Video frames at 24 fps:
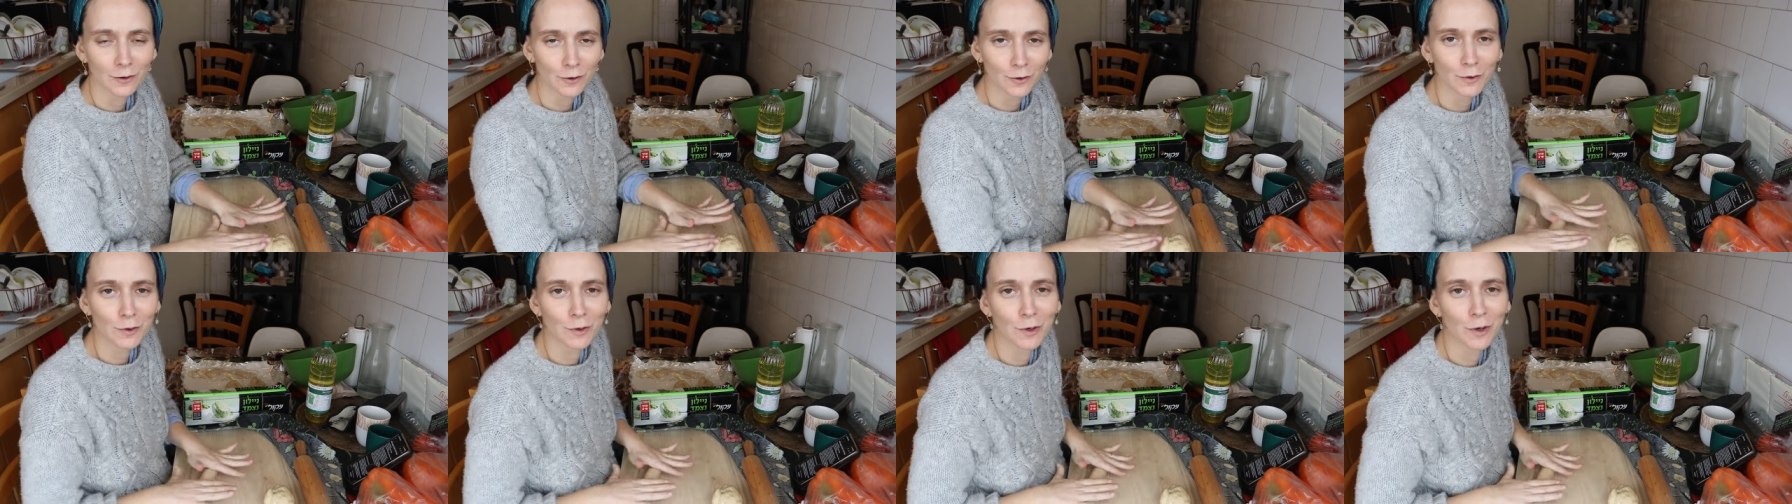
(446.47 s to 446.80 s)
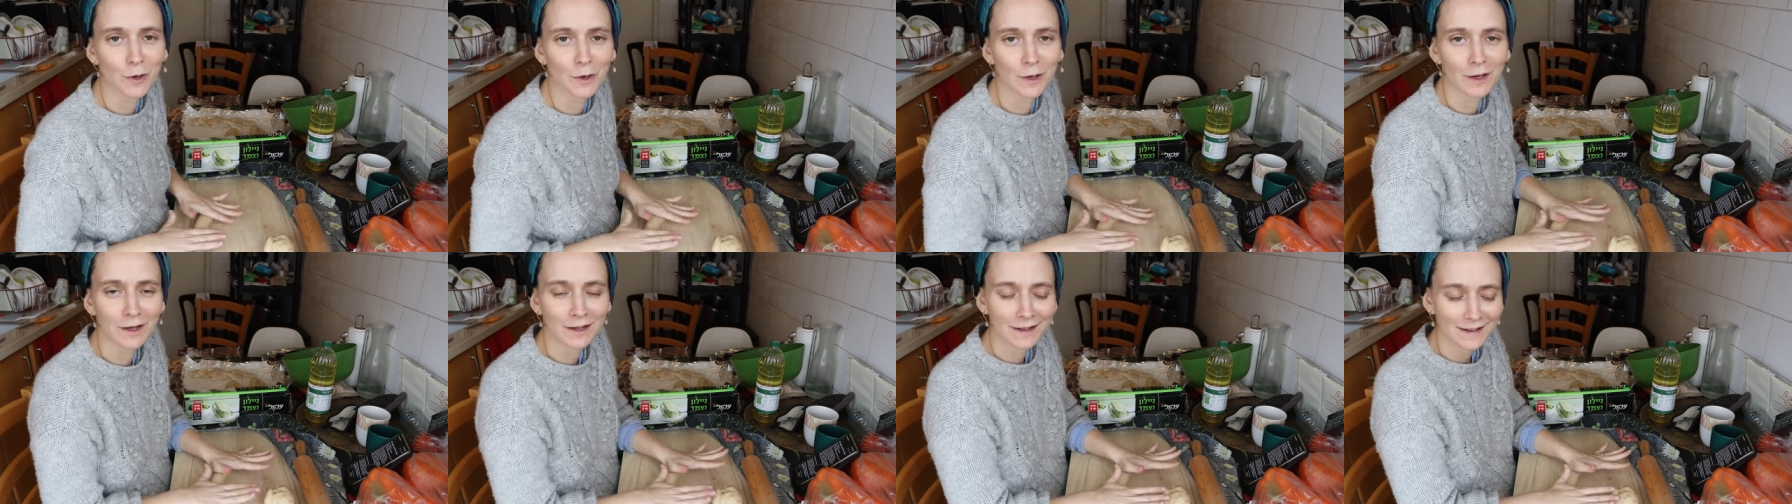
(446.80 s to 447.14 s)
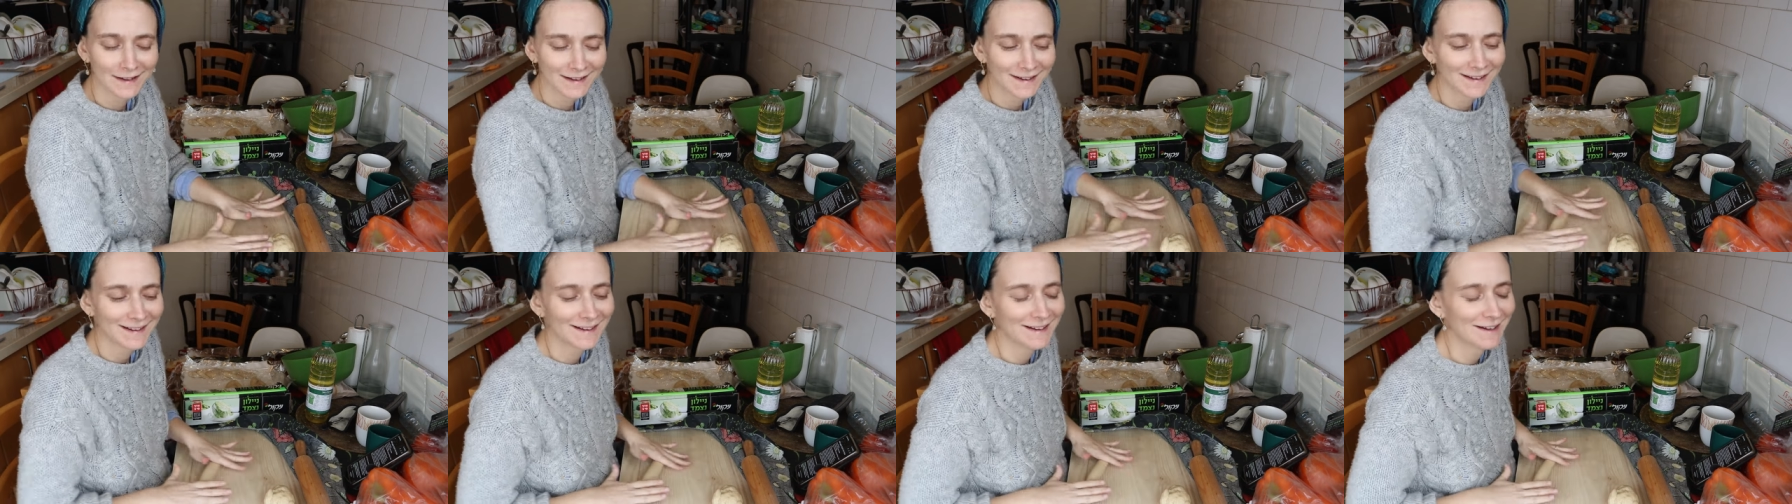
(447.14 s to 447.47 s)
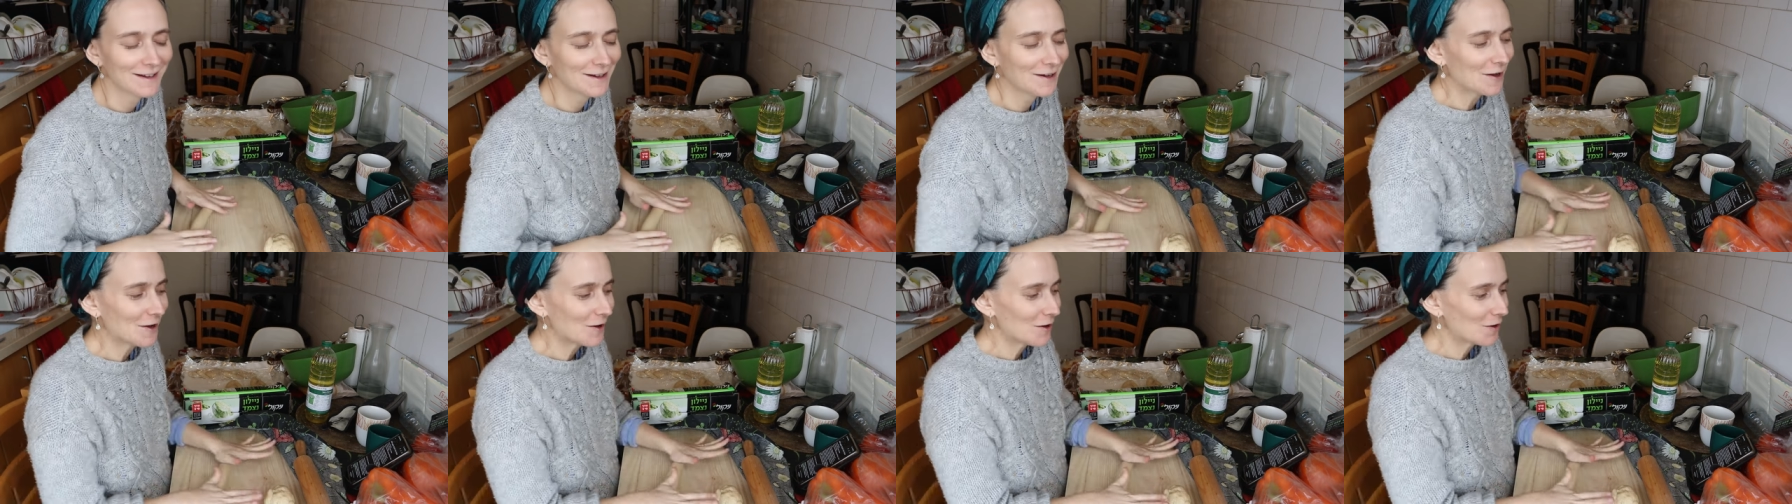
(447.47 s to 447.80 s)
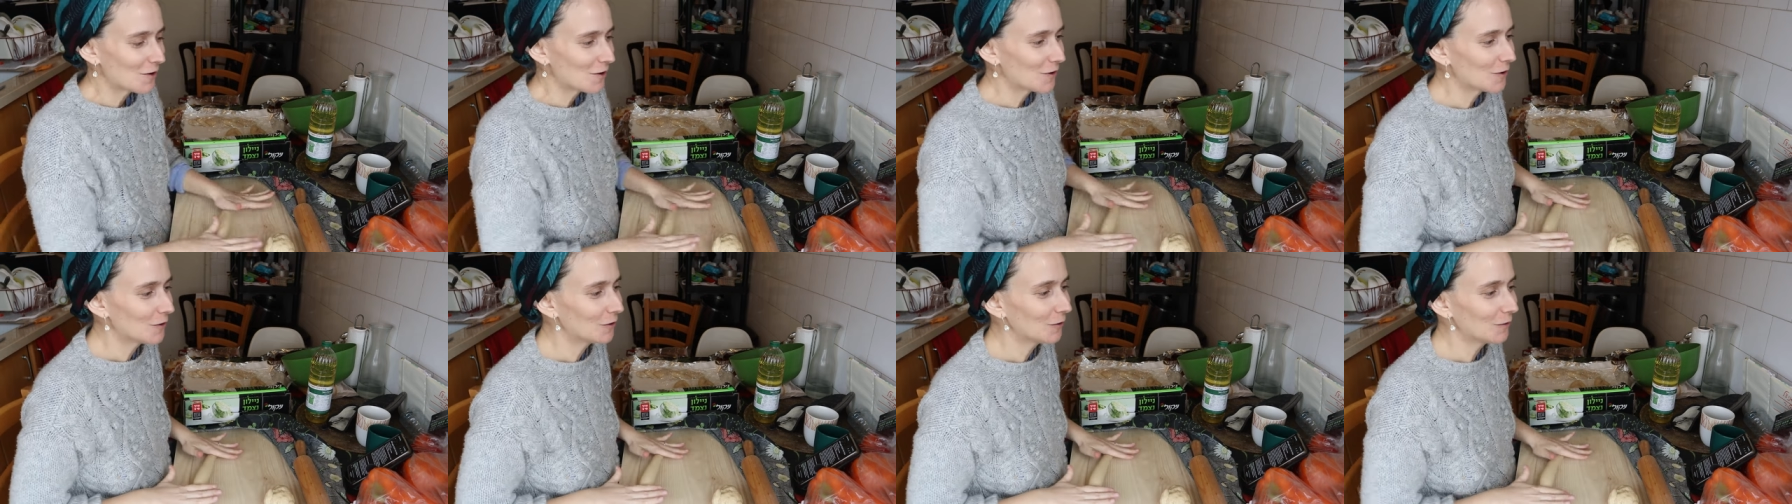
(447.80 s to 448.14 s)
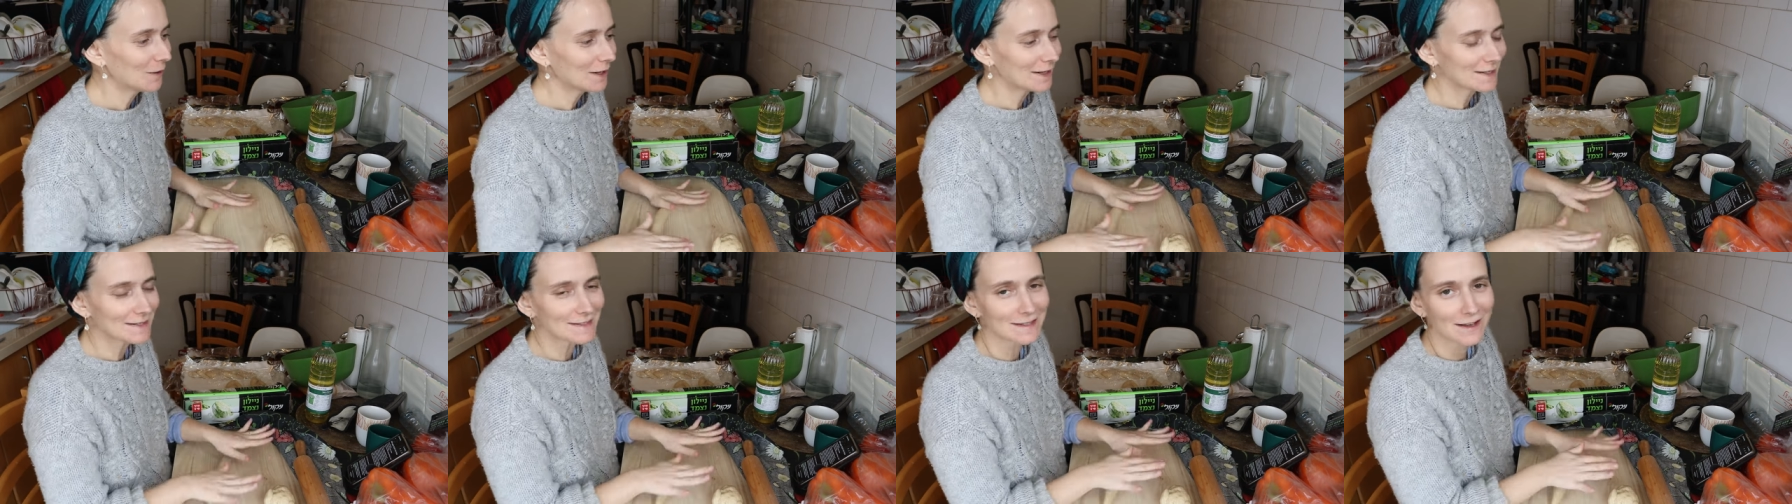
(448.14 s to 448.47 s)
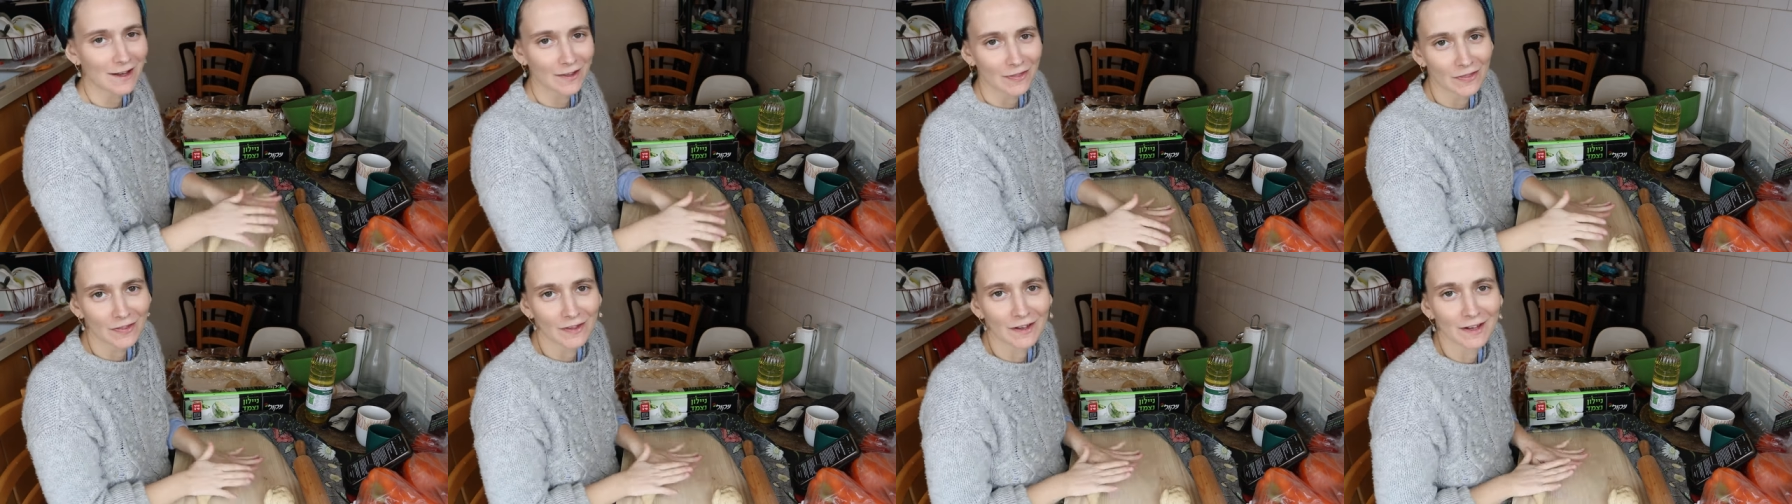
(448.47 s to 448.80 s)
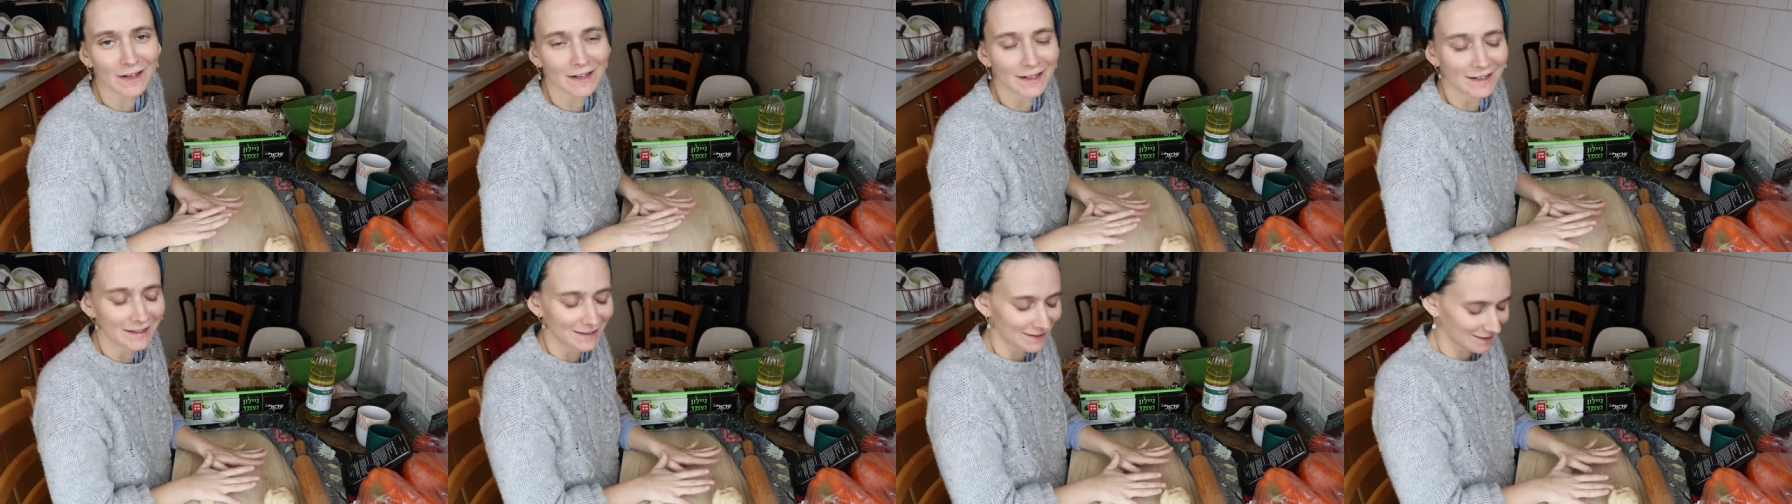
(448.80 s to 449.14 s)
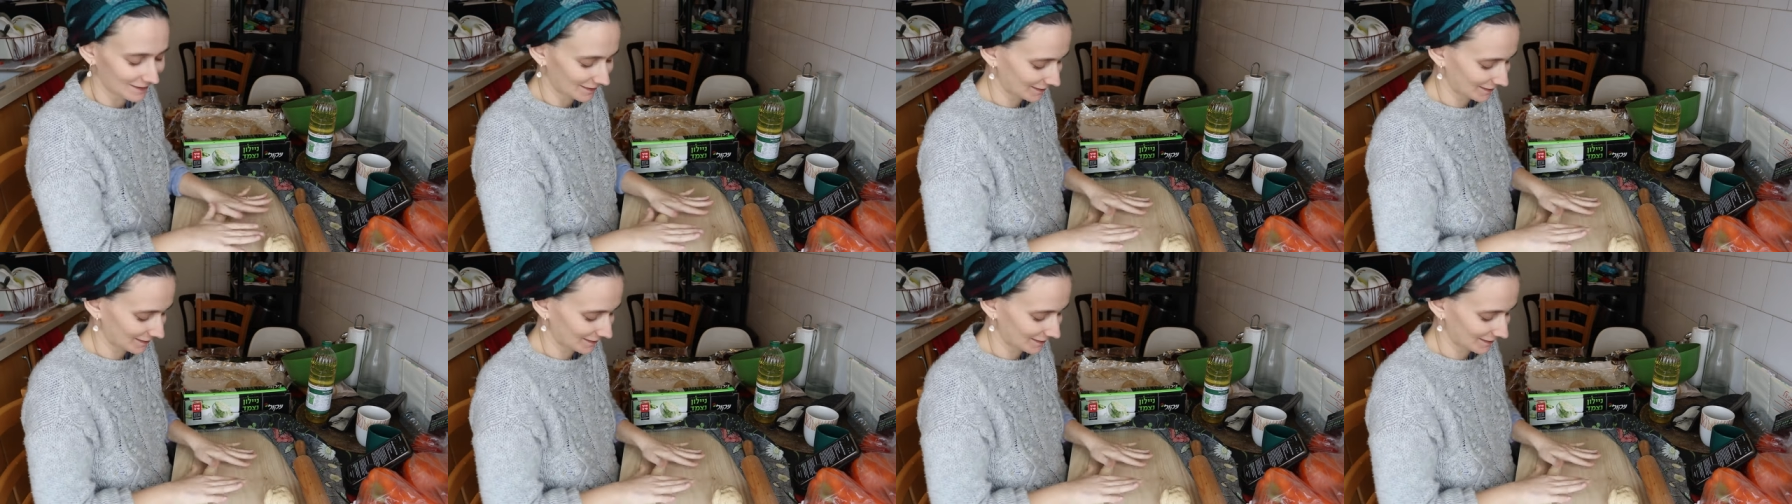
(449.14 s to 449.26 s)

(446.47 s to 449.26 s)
who who is on the